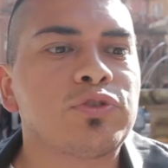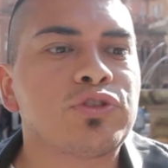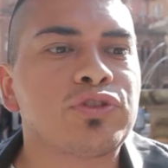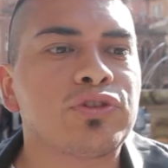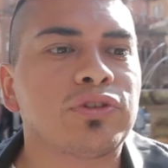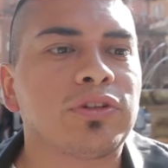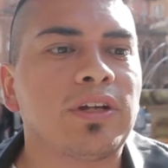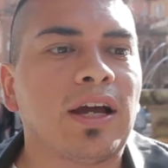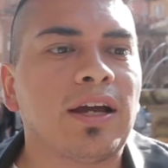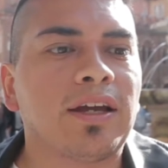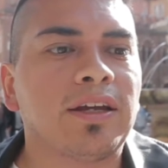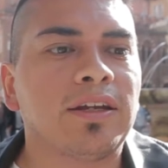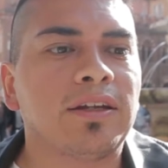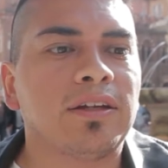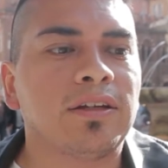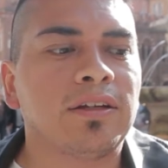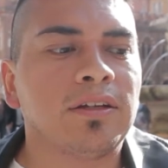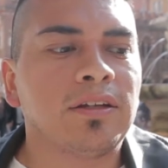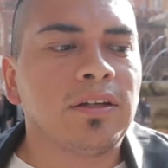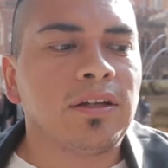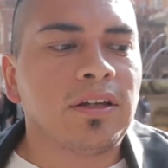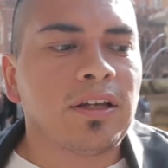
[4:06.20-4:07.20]
should I
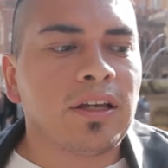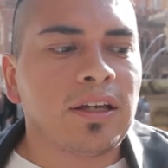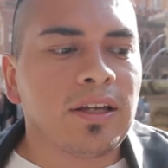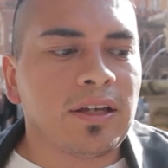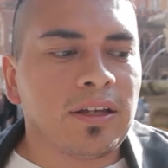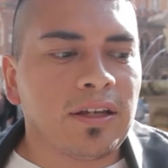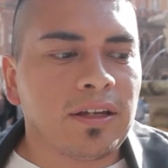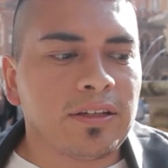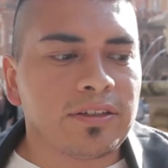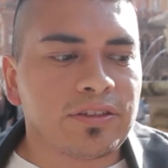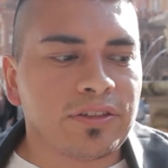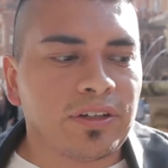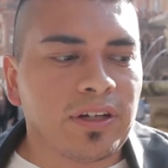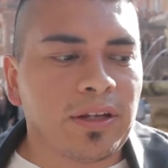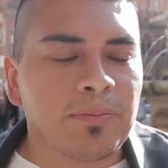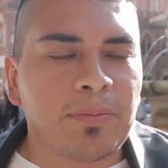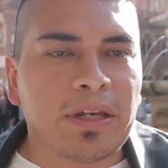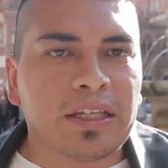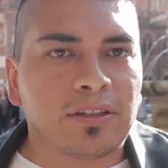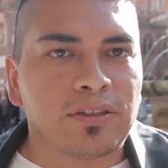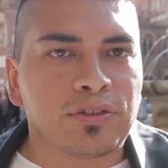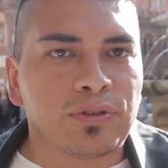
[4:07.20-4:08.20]

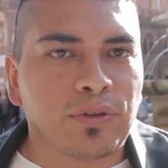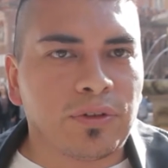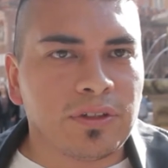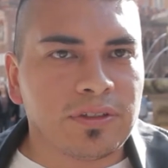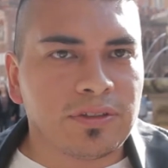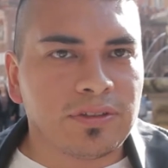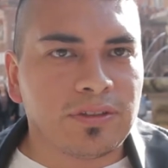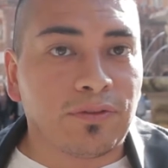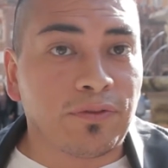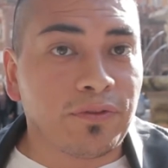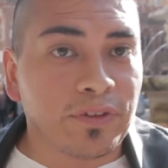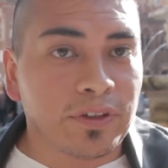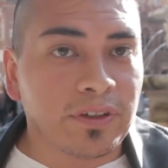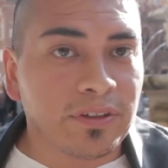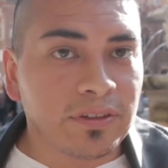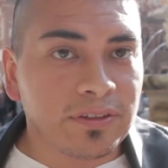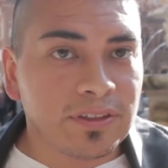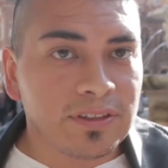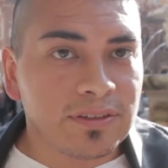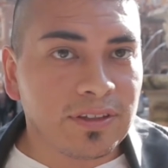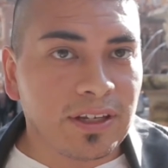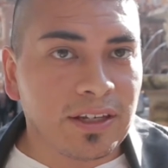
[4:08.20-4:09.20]
make the choice to feel
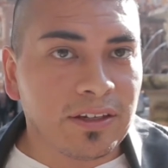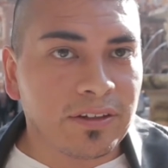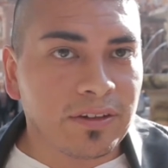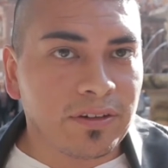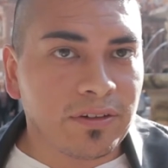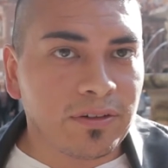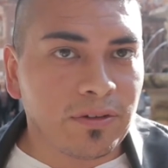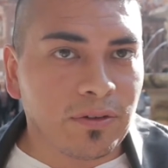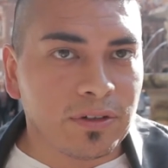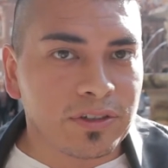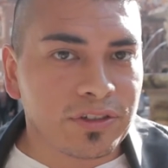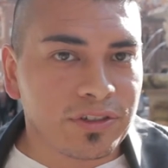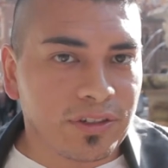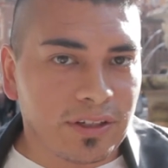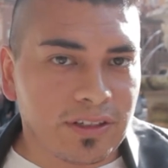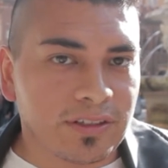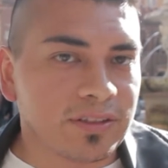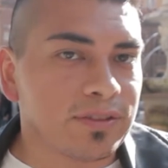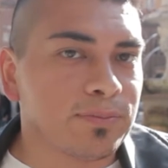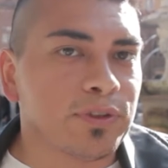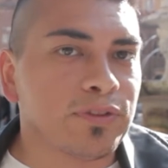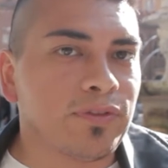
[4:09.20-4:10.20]
this anger or should I
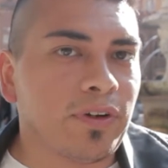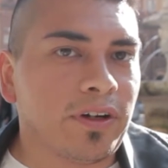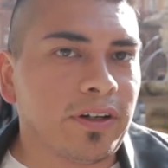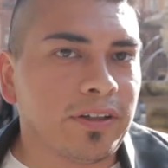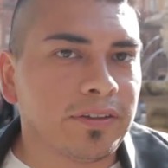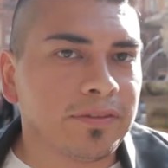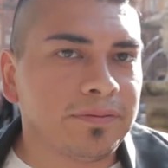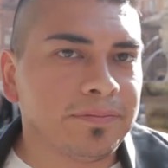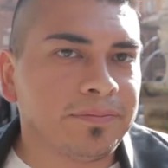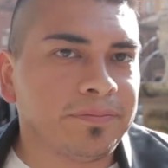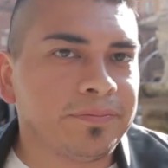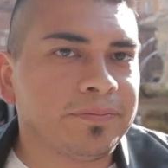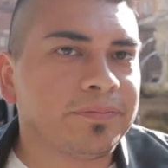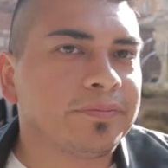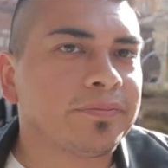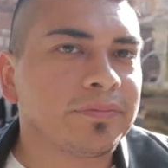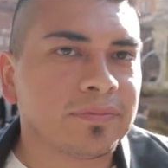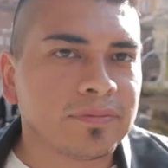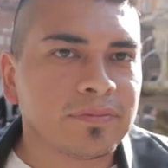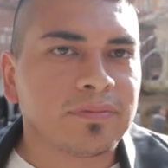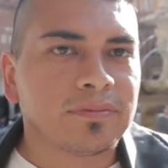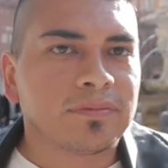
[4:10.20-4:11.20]
just move on?
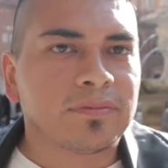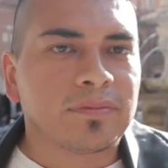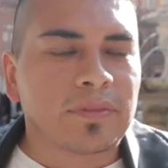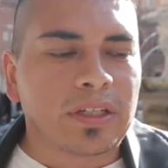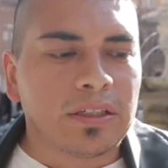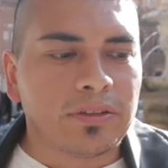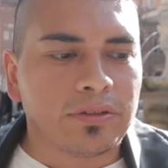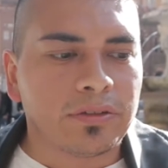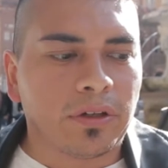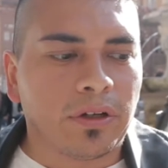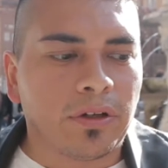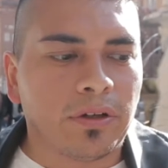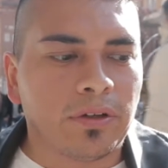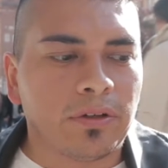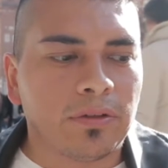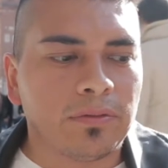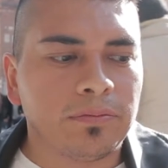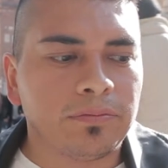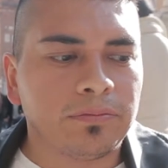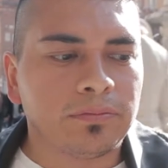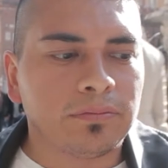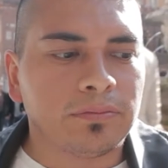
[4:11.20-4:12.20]
So
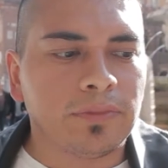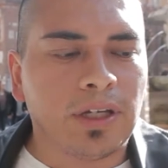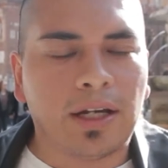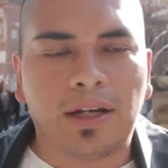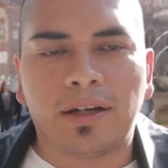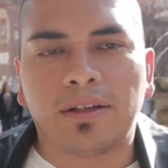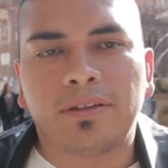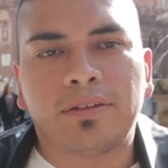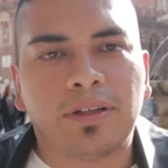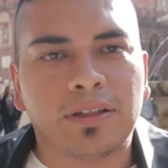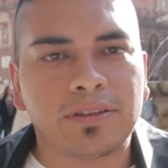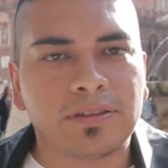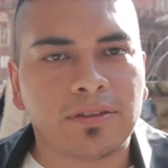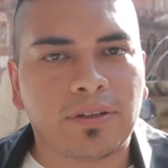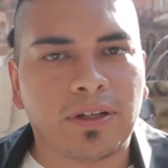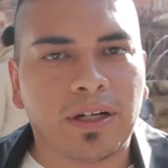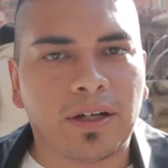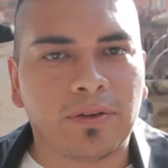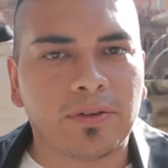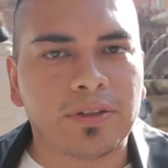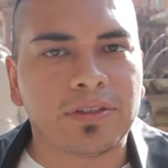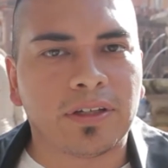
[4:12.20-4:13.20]
yeah, that's what
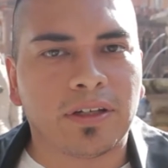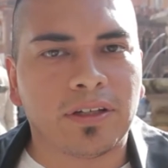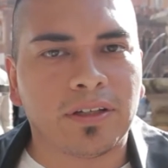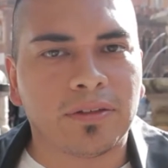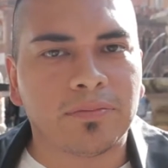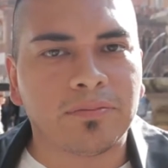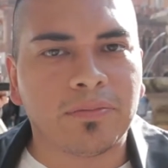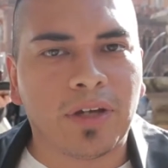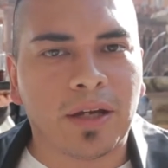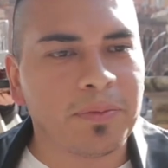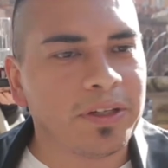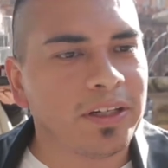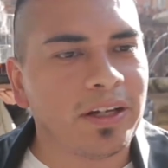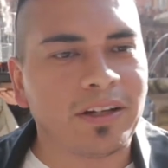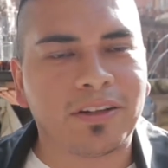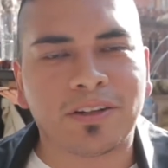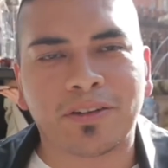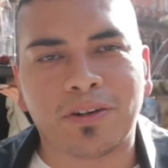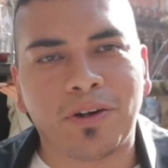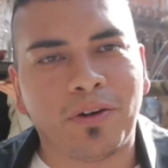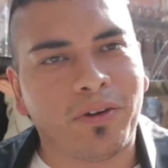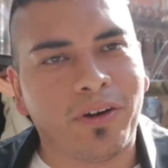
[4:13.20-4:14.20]
I would tell them. I mean, I
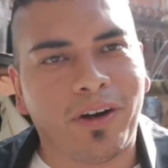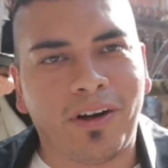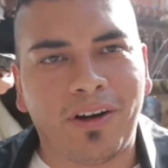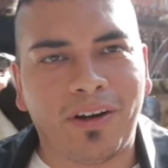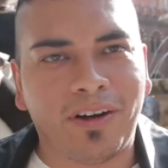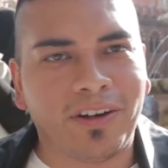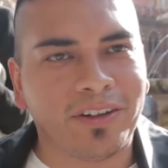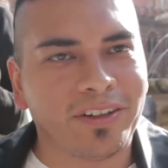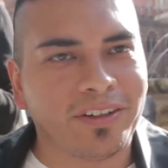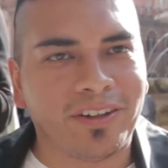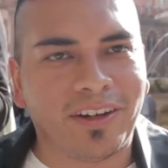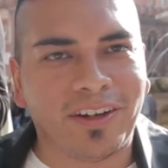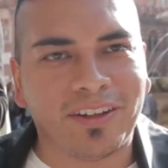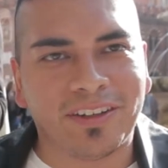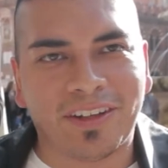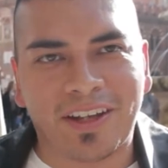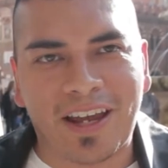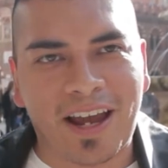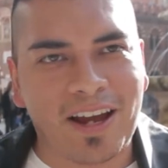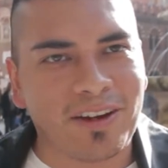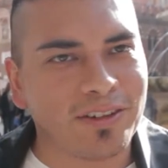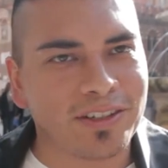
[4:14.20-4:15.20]
could go on and on
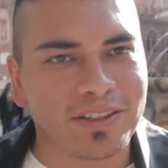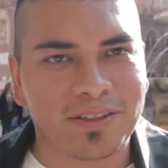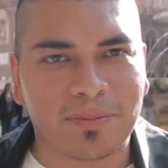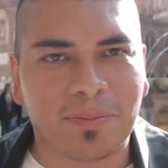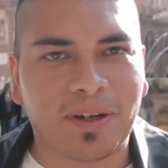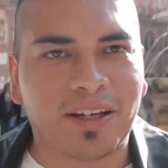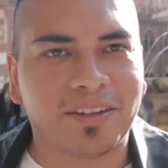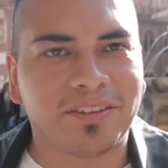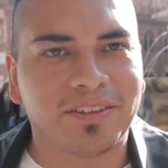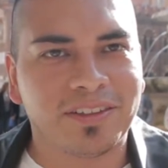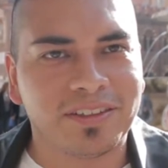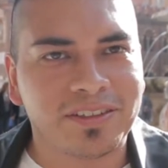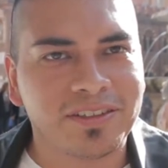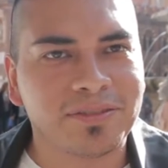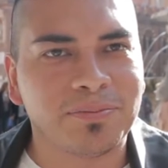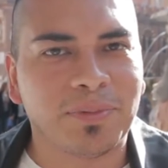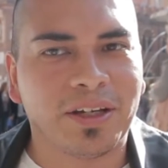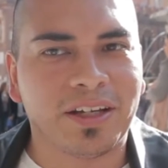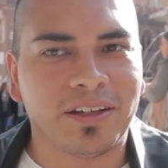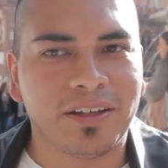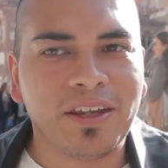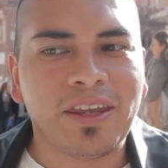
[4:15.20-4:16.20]
hours about this,
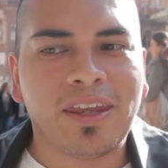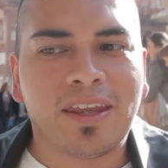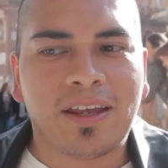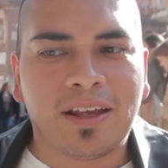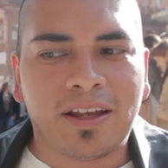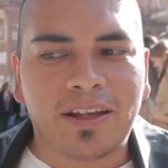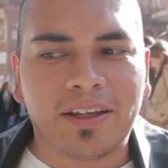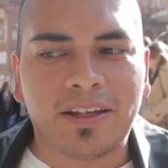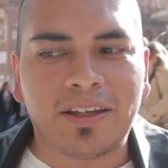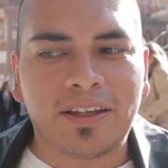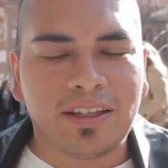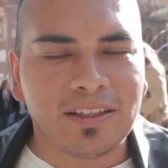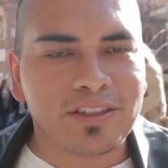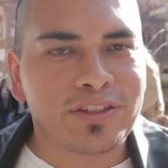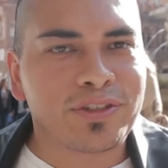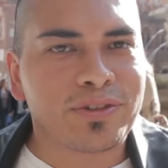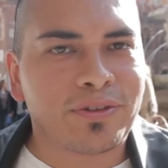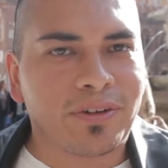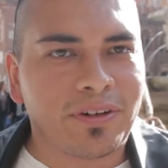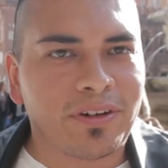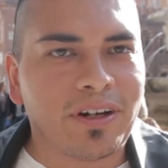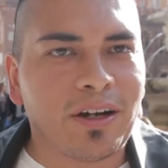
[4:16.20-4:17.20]
but in
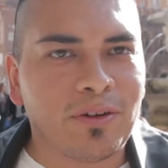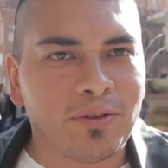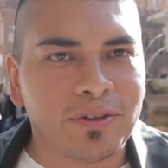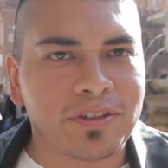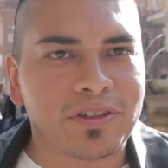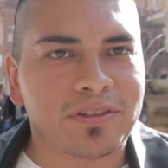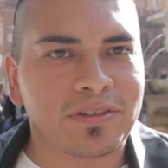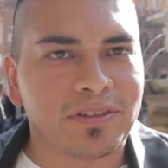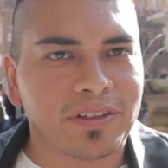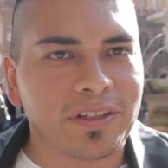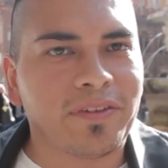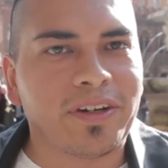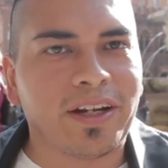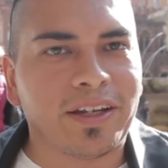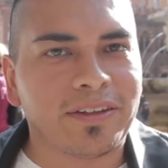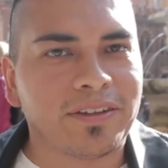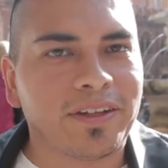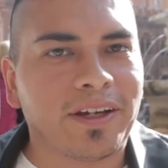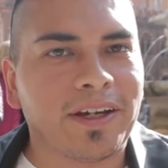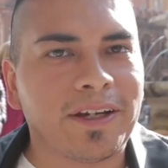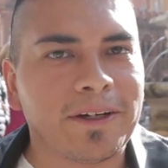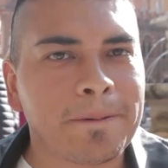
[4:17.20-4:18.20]
short, I would just leave it
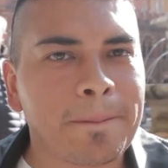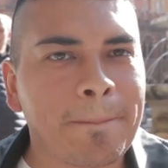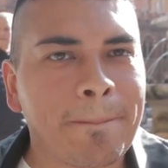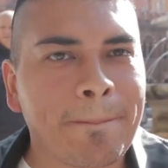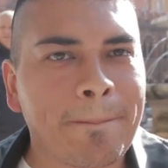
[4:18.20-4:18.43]
at that.